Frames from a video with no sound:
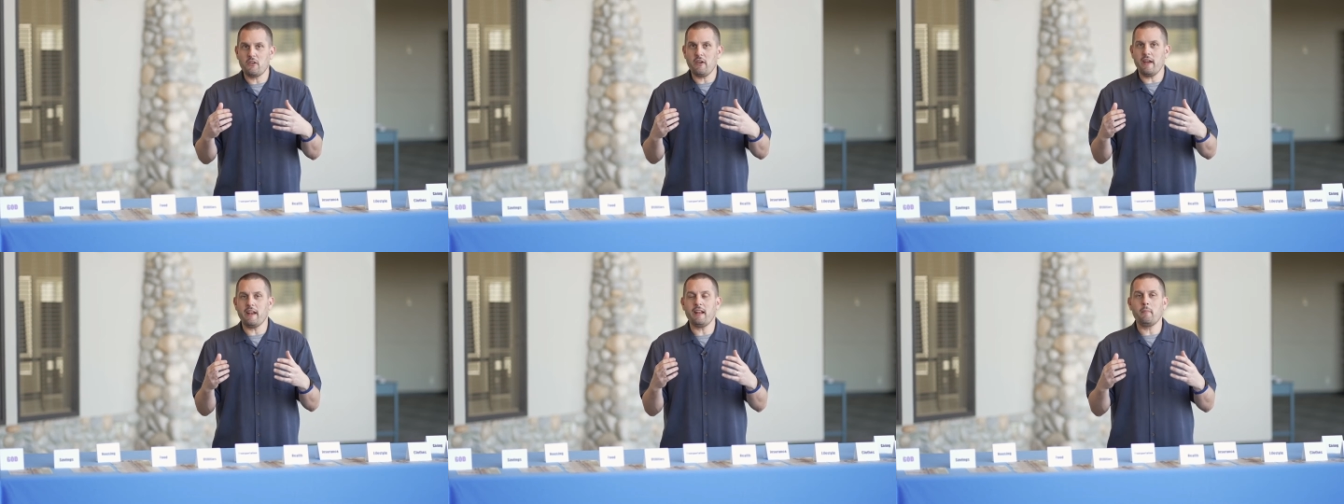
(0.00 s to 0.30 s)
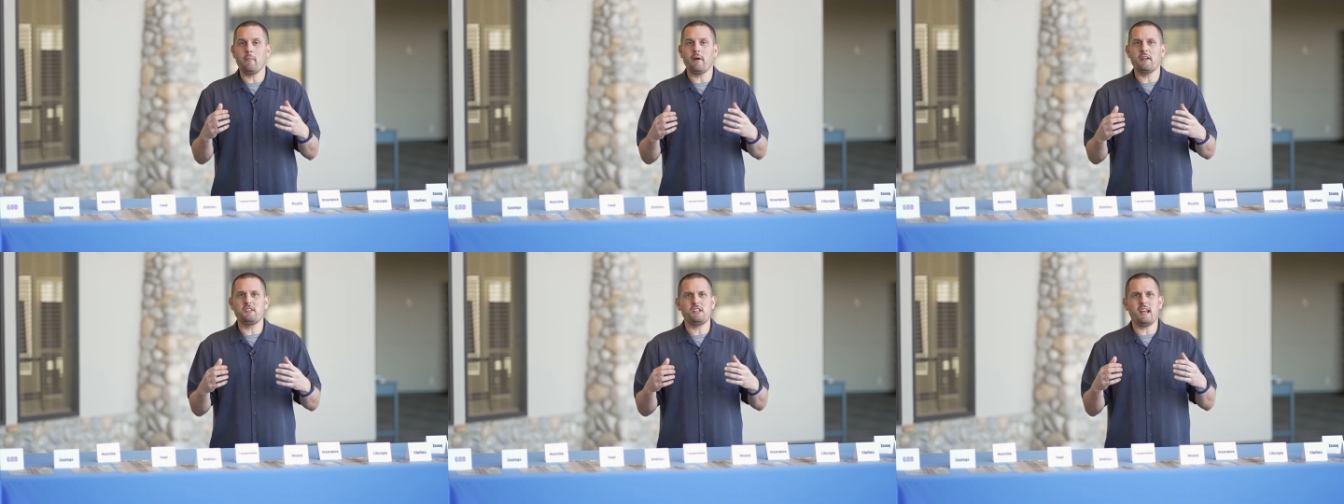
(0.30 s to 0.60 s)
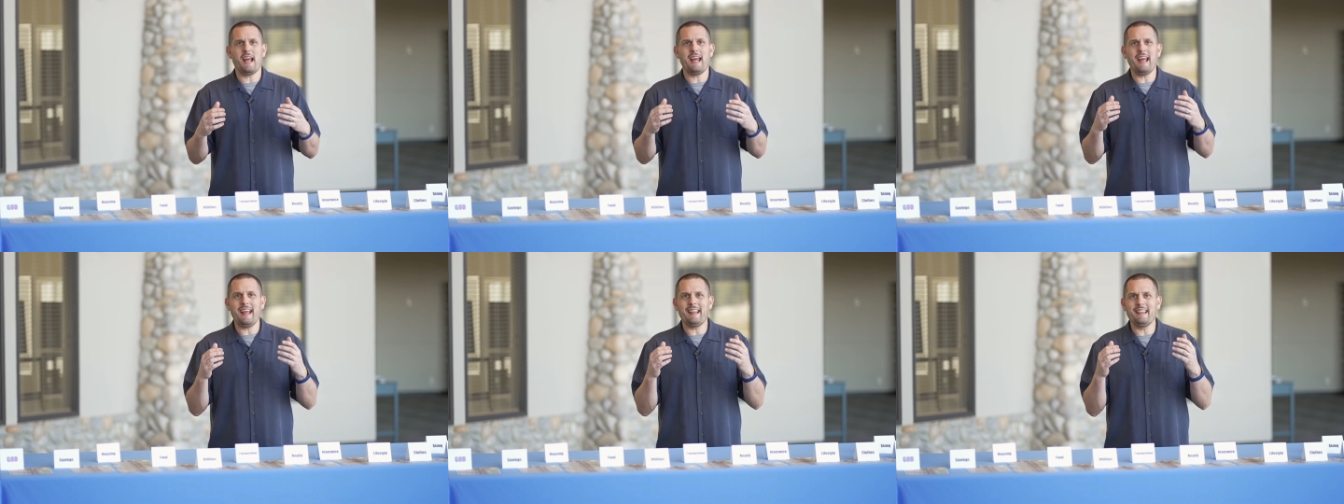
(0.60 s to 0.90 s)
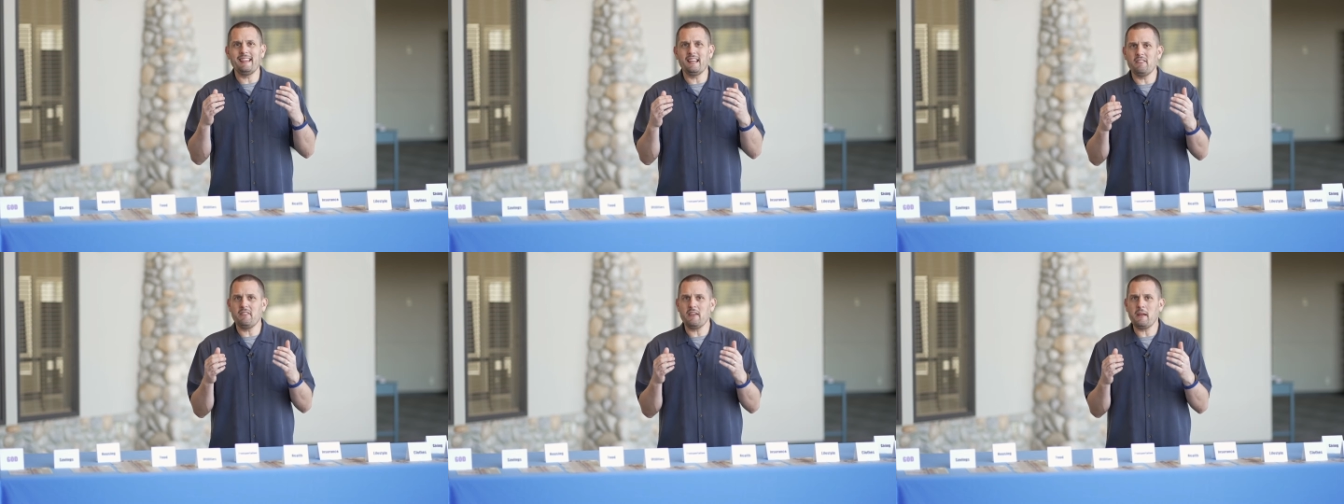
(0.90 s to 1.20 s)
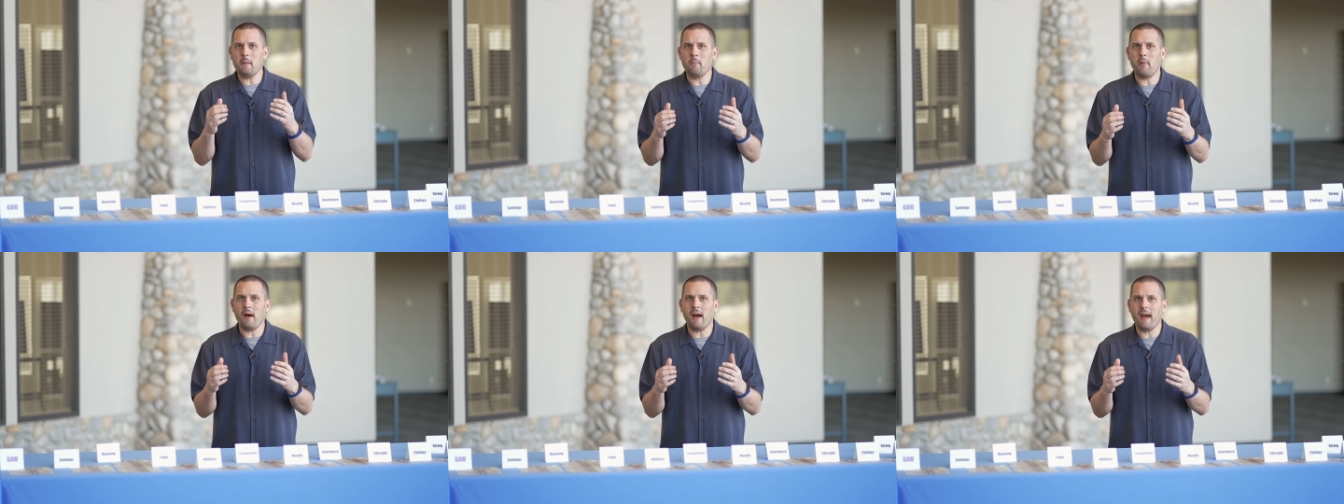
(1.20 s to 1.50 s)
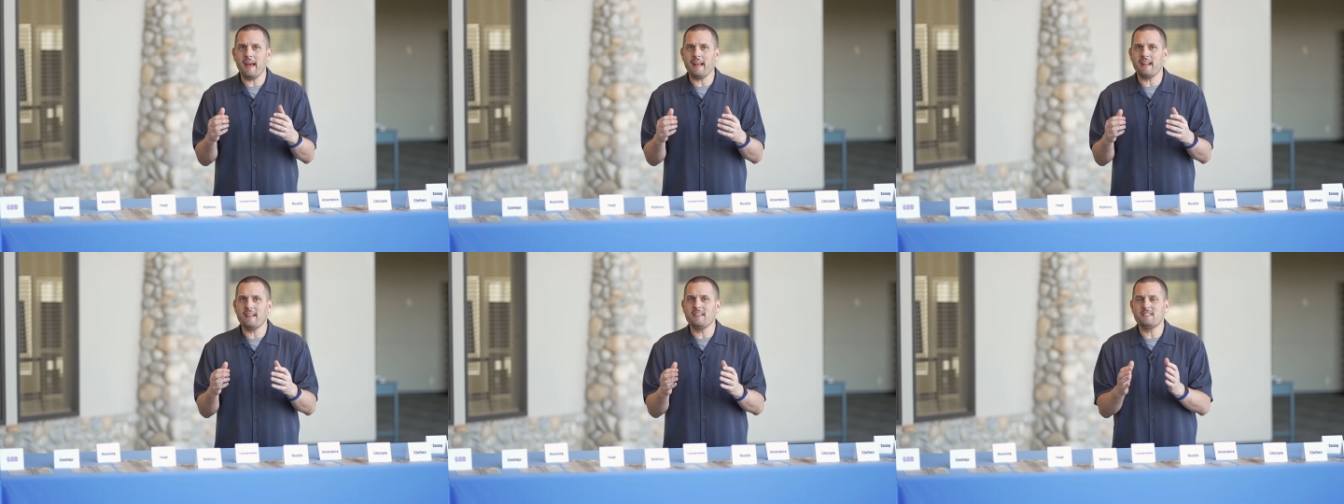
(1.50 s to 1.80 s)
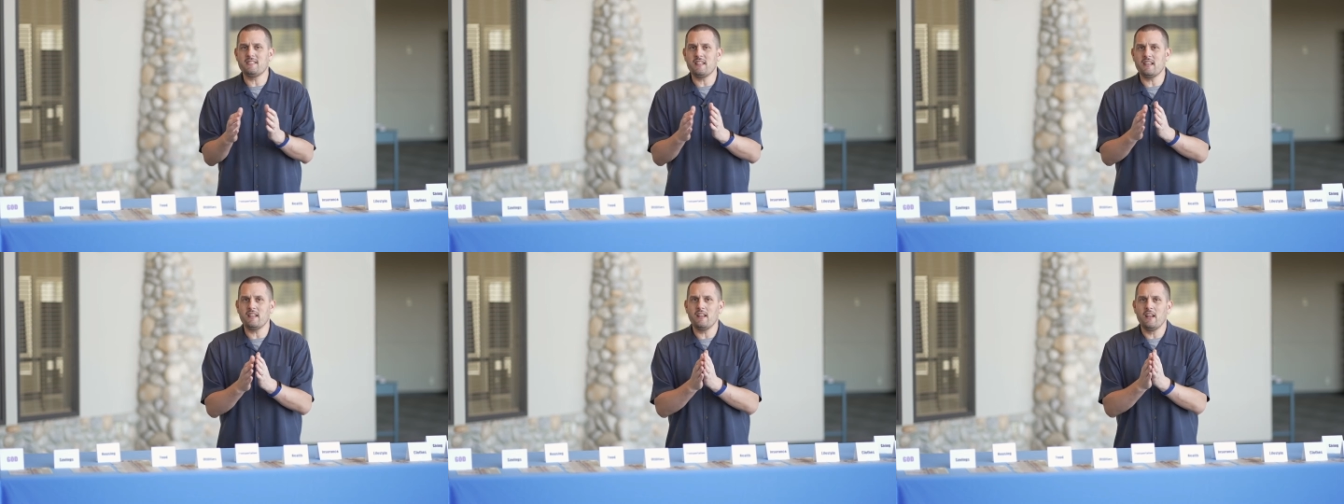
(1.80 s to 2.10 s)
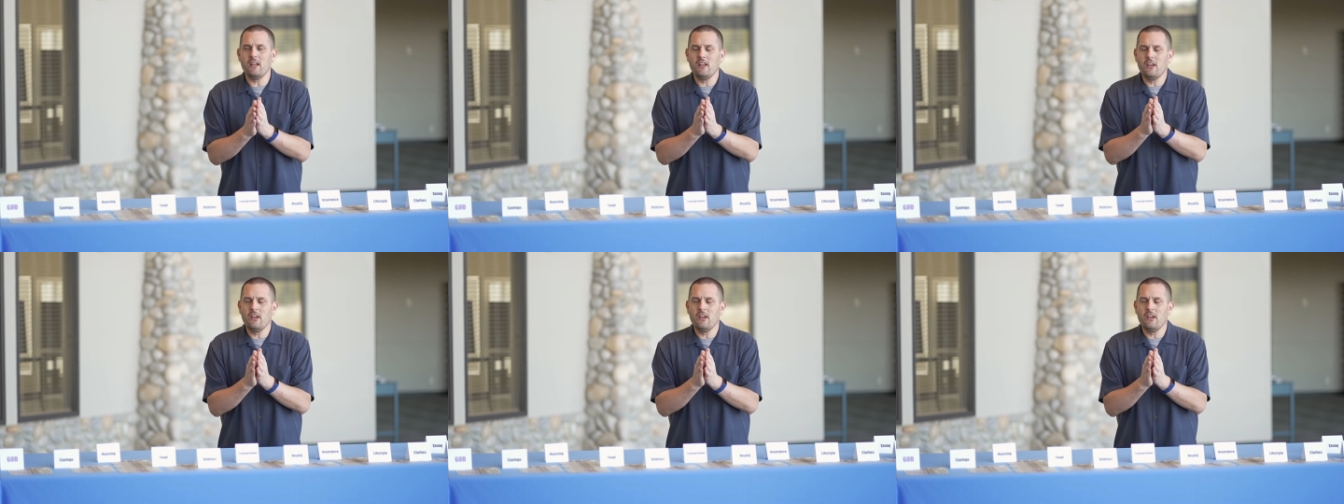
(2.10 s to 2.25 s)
creating a budget, and living by it is that